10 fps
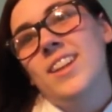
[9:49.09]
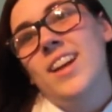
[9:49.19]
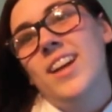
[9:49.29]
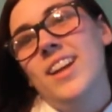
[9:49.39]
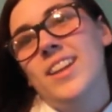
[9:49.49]

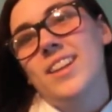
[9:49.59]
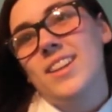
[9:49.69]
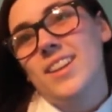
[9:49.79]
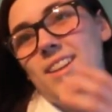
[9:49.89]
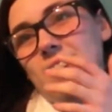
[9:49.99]
like
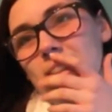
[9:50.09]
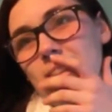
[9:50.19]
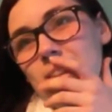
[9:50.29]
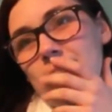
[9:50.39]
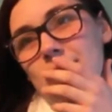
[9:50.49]

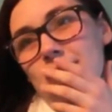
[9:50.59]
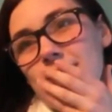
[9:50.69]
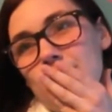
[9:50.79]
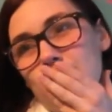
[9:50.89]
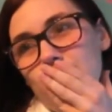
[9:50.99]

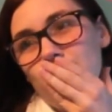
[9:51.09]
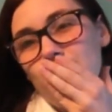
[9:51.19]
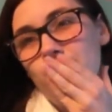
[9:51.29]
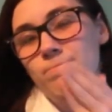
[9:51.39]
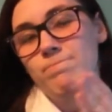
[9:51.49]
just
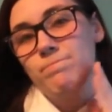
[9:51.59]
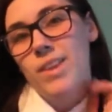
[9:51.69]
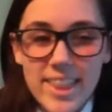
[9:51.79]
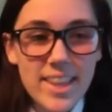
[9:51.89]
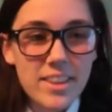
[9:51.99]

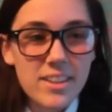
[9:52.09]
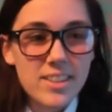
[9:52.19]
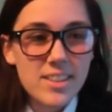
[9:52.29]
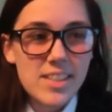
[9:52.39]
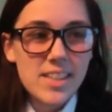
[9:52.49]
like then
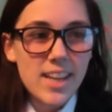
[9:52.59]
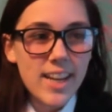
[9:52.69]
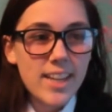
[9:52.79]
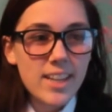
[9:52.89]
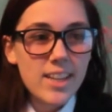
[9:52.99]
there's
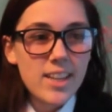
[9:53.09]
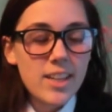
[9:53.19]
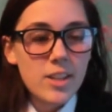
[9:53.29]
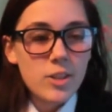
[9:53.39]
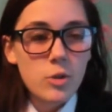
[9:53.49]
like
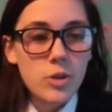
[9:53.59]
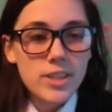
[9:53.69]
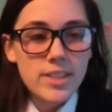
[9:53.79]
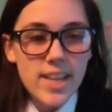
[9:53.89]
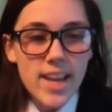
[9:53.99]

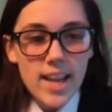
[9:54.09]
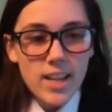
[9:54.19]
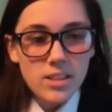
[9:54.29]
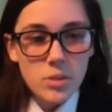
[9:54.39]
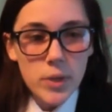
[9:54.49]
towards the
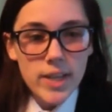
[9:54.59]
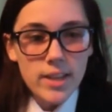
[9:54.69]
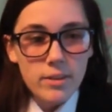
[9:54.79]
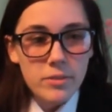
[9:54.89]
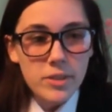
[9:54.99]
end, we
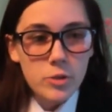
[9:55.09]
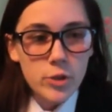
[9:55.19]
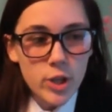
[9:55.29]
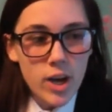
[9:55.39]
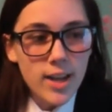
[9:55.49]
get a few
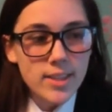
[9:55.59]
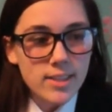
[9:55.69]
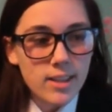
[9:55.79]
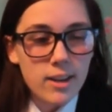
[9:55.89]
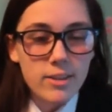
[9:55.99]

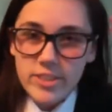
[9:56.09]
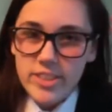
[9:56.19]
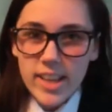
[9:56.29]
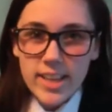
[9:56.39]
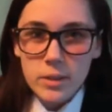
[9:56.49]
shots of
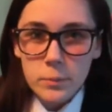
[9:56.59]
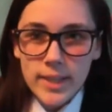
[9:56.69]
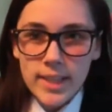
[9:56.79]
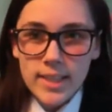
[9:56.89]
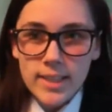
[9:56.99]
Slender
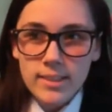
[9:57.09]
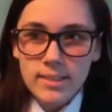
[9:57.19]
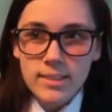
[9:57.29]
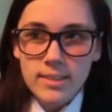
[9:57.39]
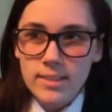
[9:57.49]
Man,